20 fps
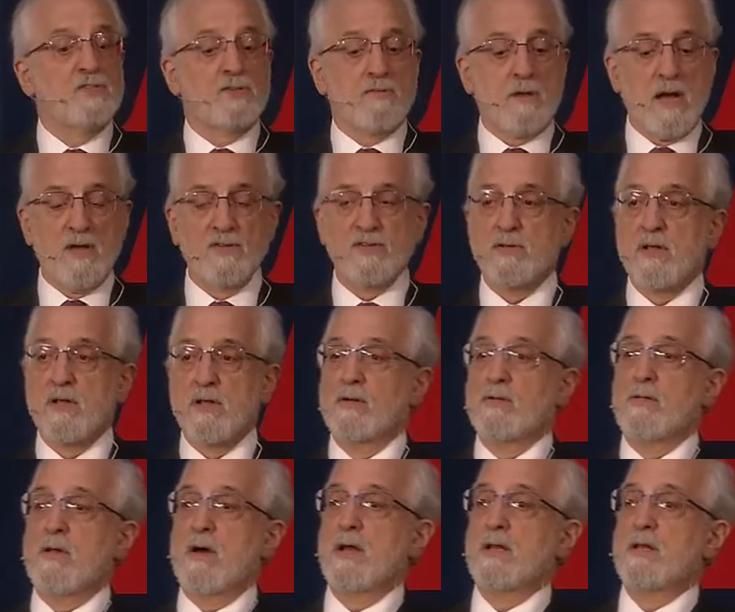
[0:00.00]
Strauss, another
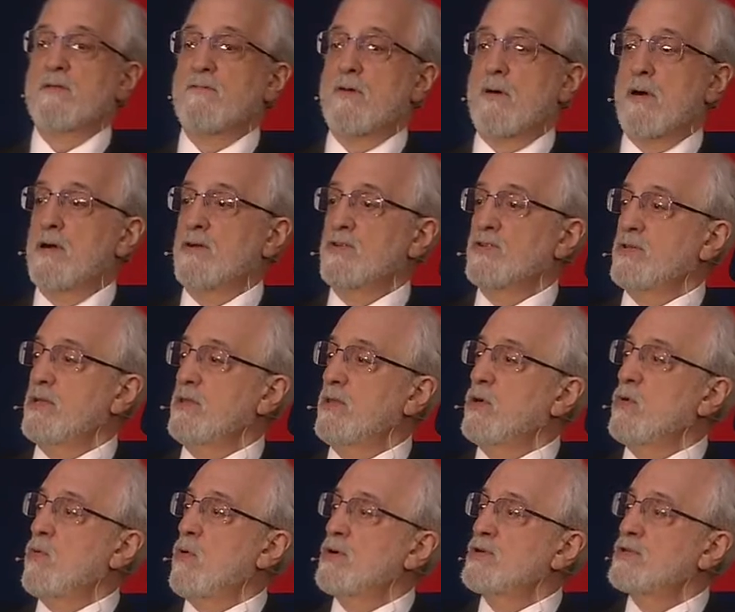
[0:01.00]
client of ours, in the
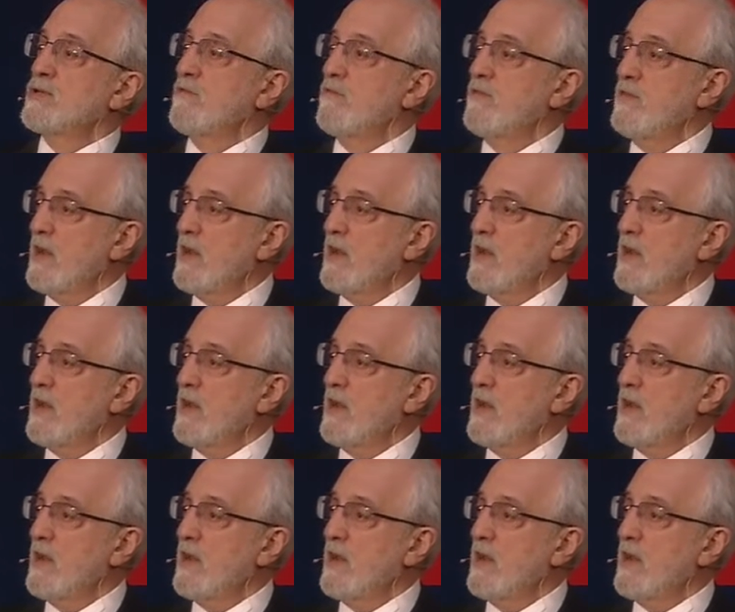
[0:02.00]
course of